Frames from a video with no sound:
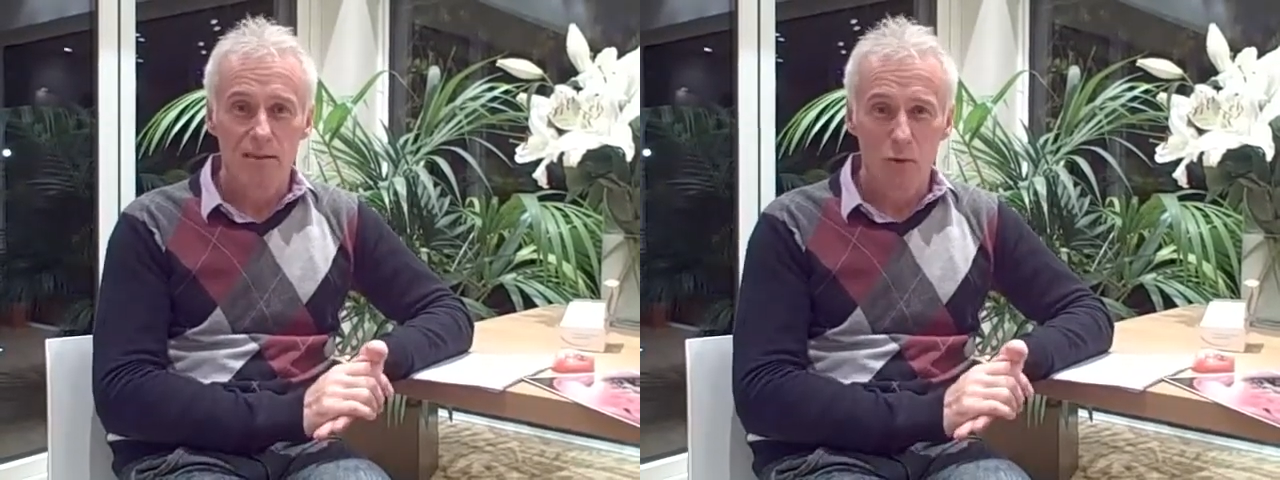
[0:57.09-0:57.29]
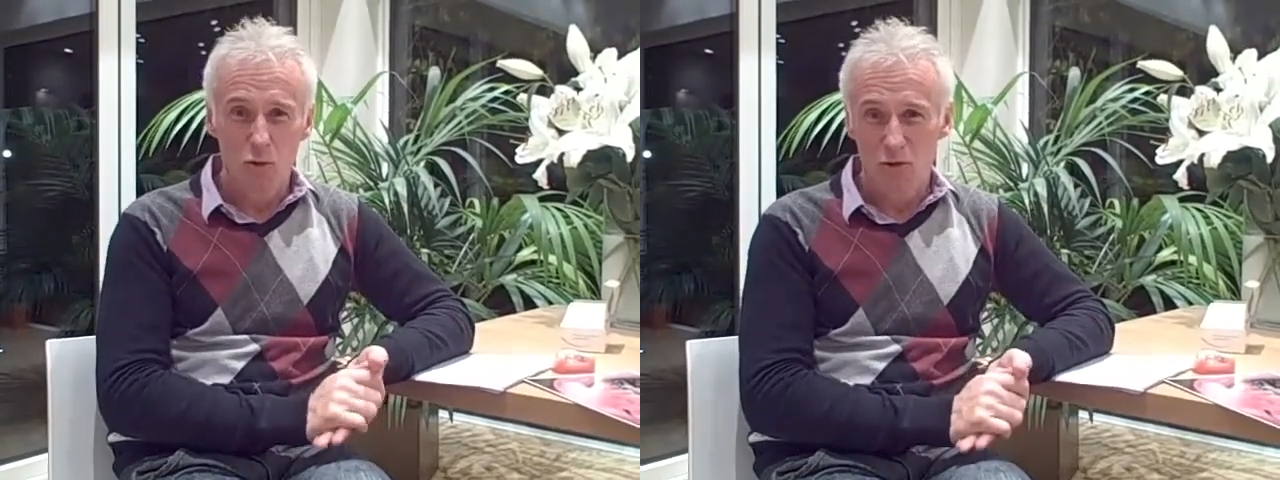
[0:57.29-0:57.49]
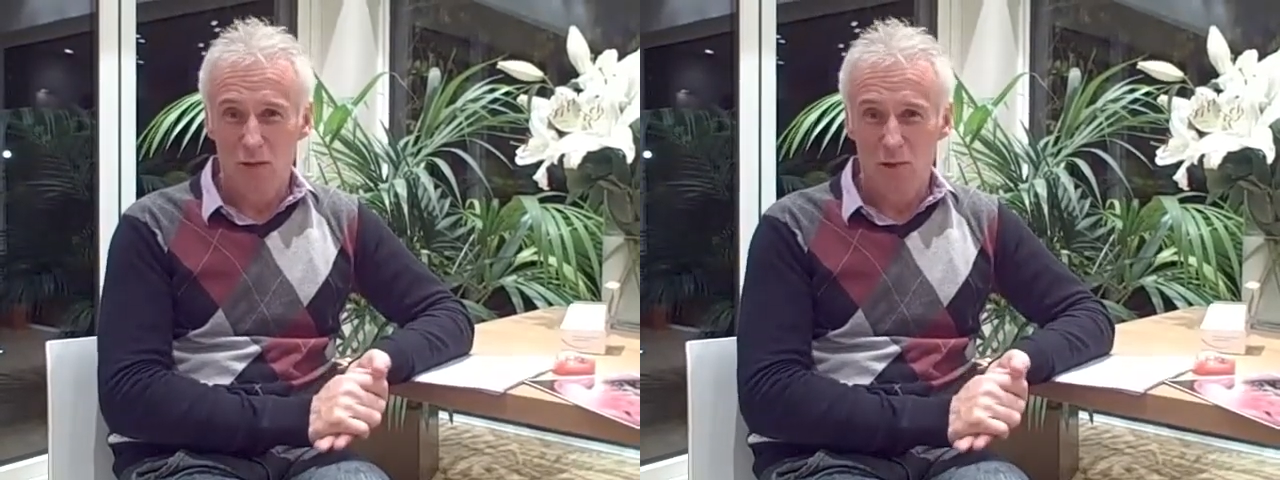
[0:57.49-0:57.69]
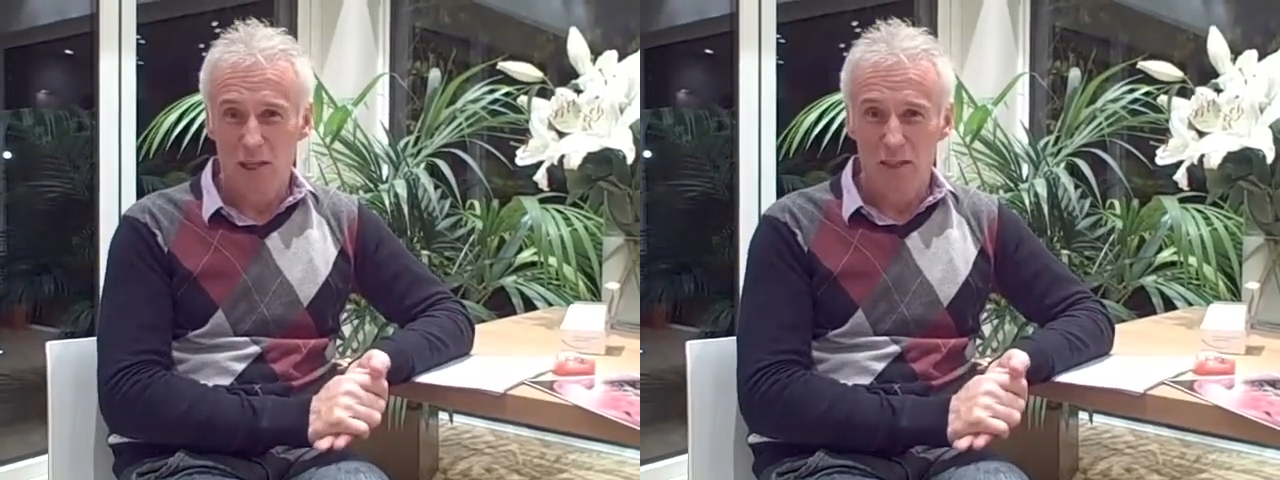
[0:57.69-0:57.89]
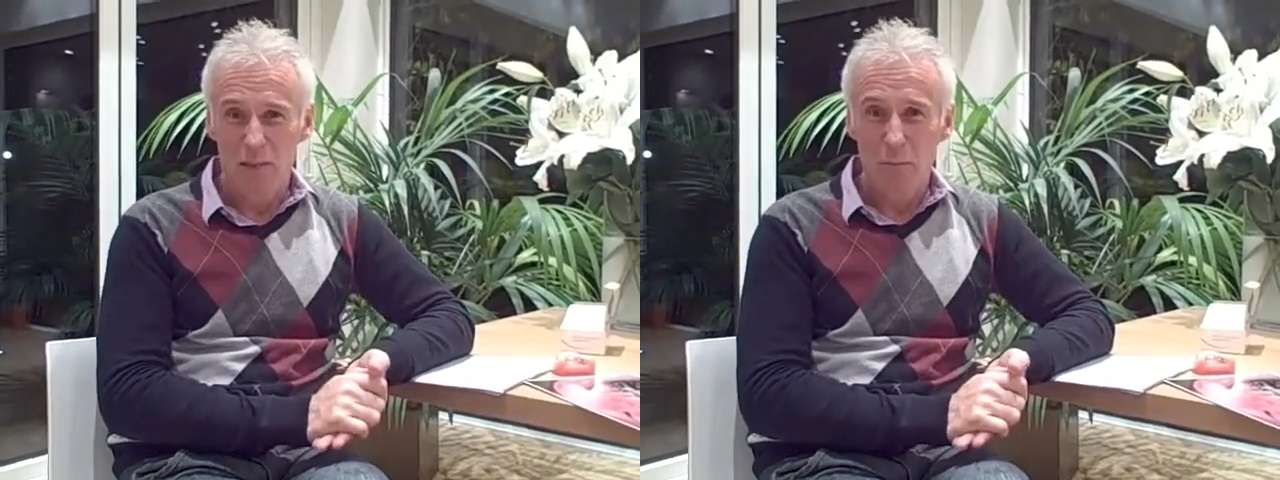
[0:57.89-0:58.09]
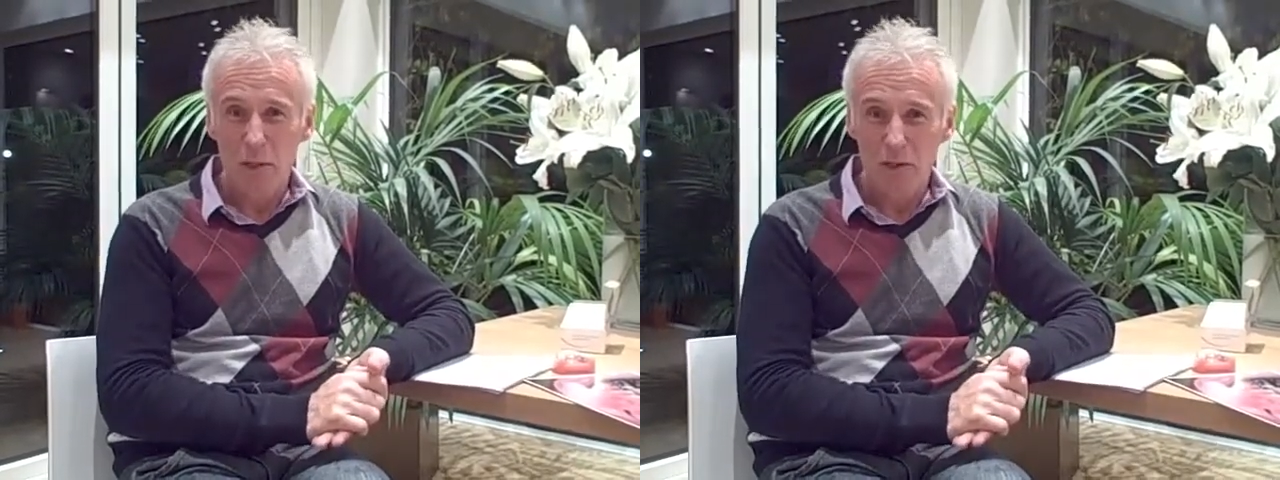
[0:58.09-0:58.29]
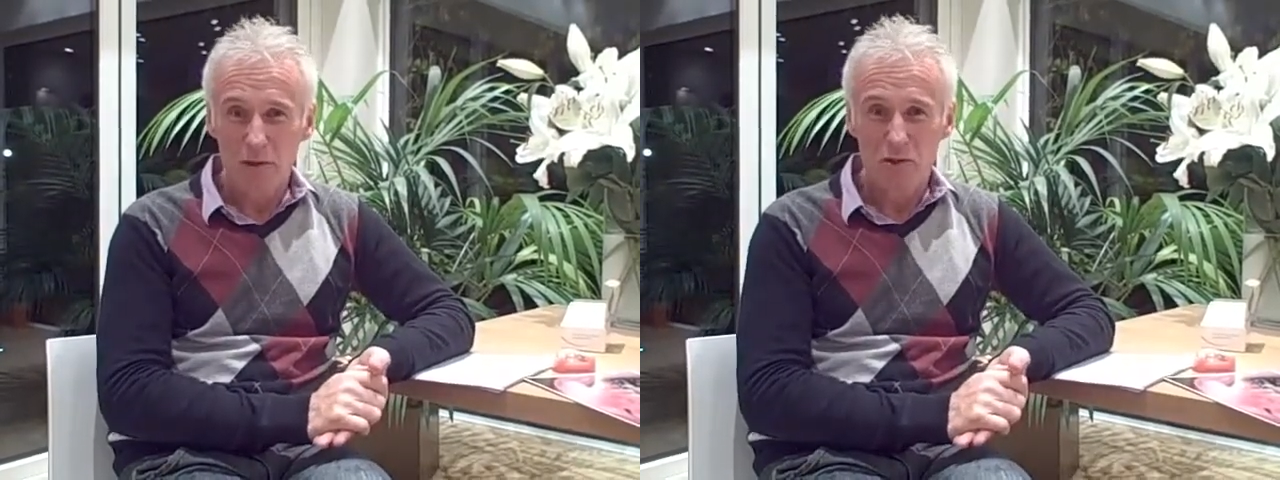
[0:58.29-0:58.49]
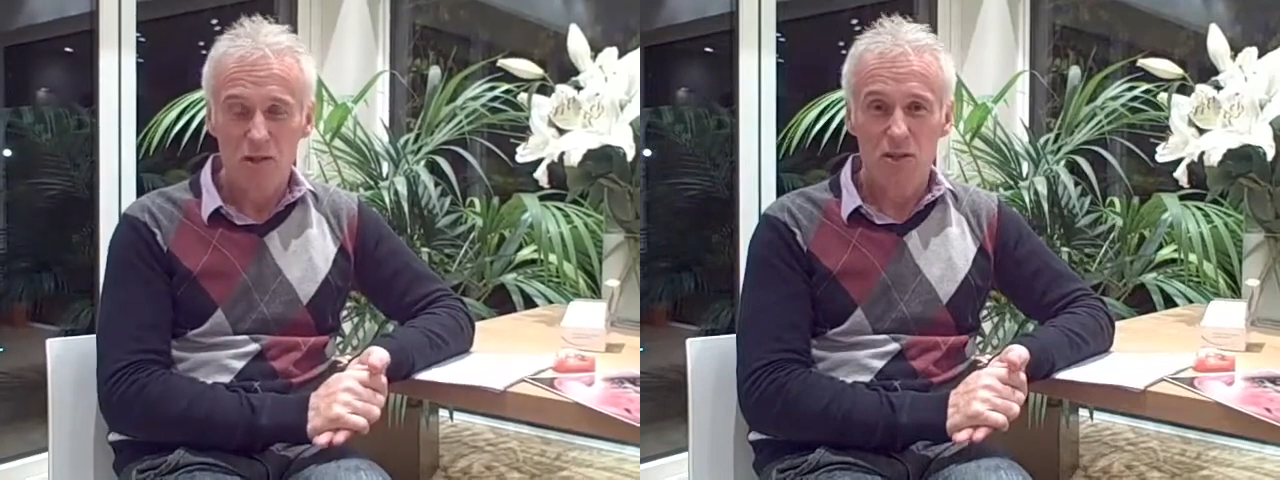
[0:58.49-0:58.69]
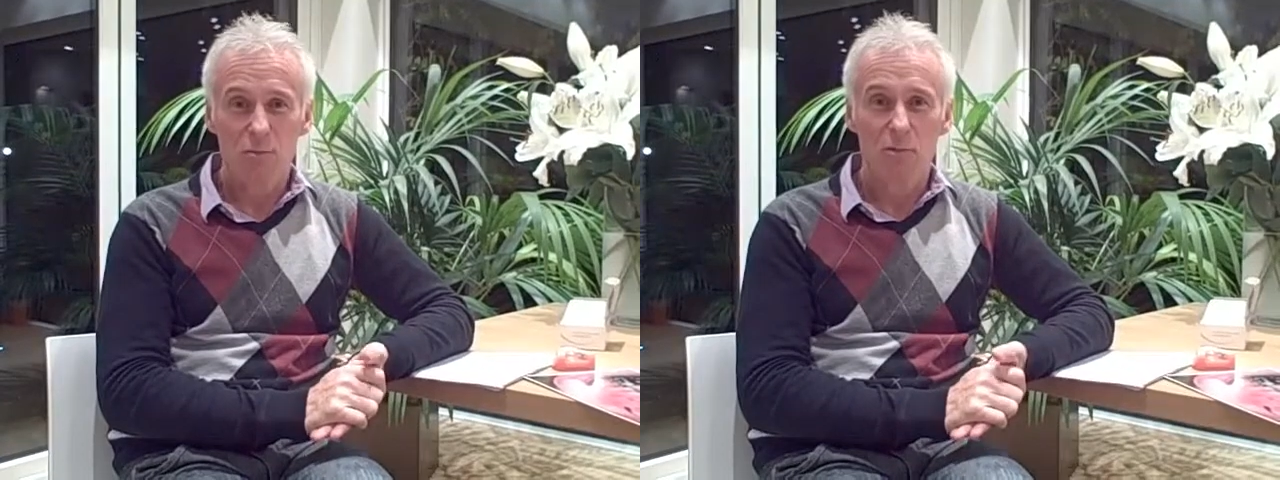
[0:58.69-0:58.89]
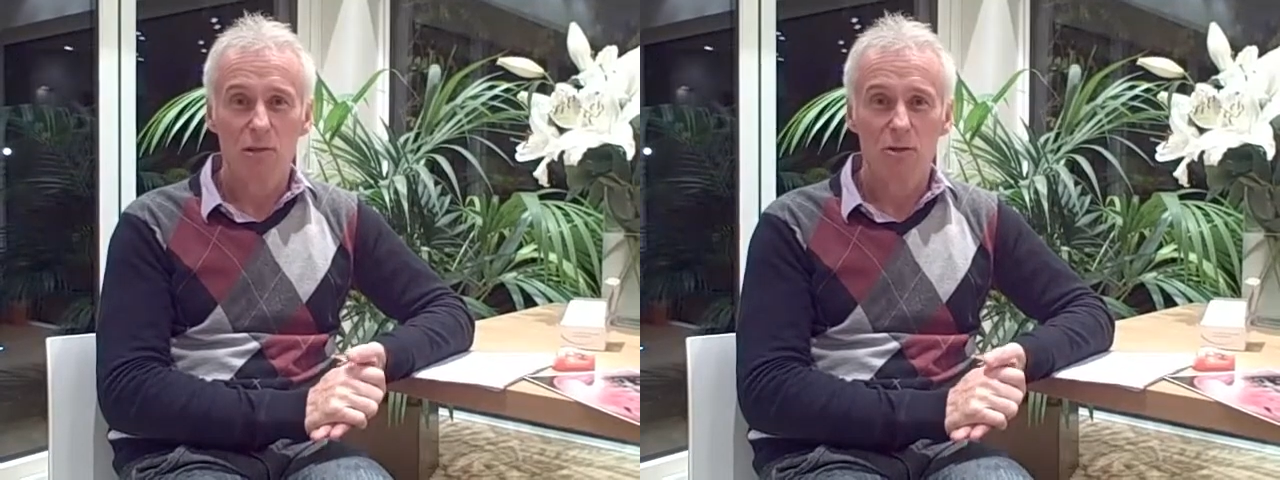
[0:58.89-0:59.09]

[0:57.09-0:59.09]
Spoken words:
They also don't like the appearance of them,